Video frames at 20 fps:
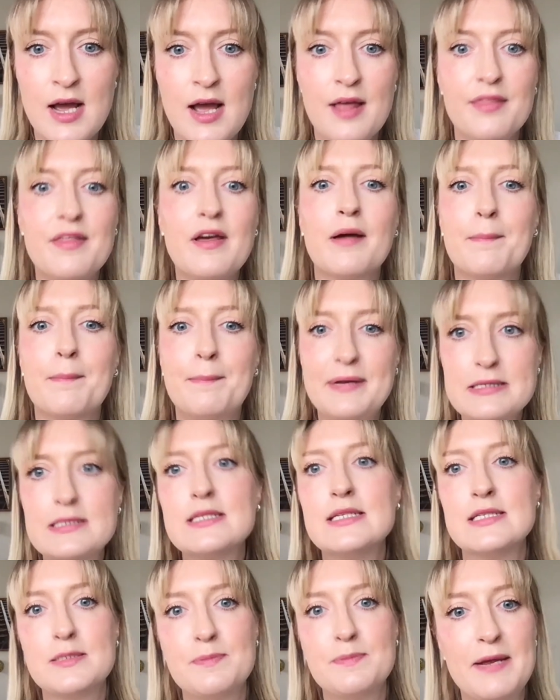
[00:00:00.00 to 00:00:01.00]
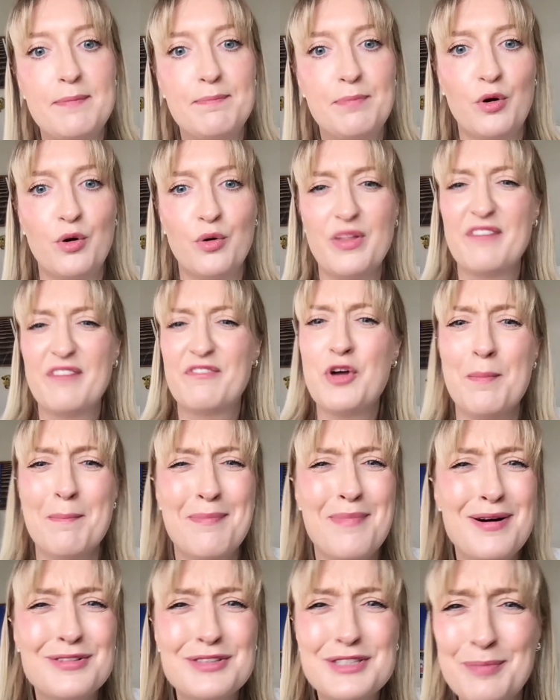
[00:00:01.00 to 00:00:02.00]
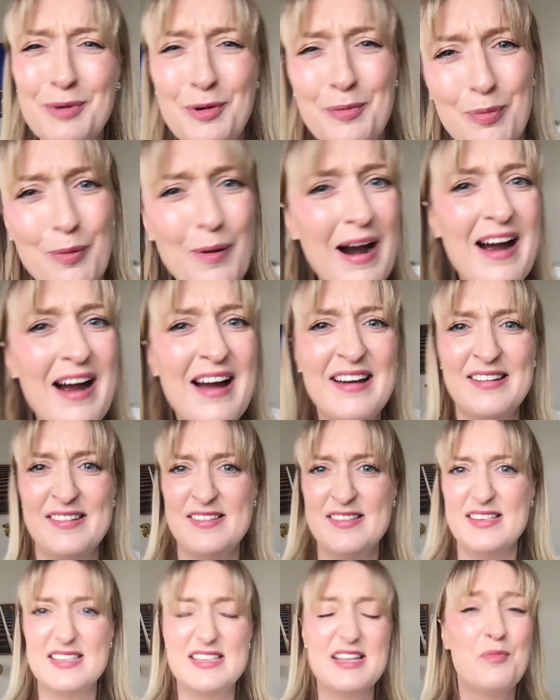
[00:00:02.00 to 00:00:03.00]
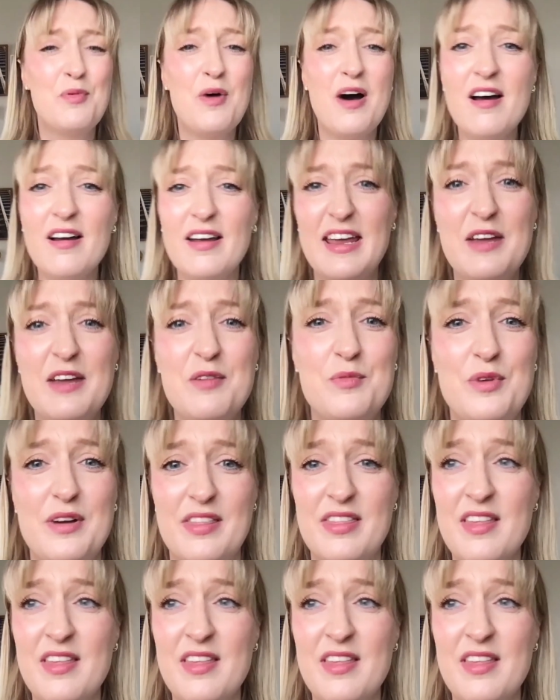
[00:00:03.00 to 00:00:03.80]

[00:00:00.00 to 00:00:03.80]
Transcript: they're business people, they've got multiple brands, they're working with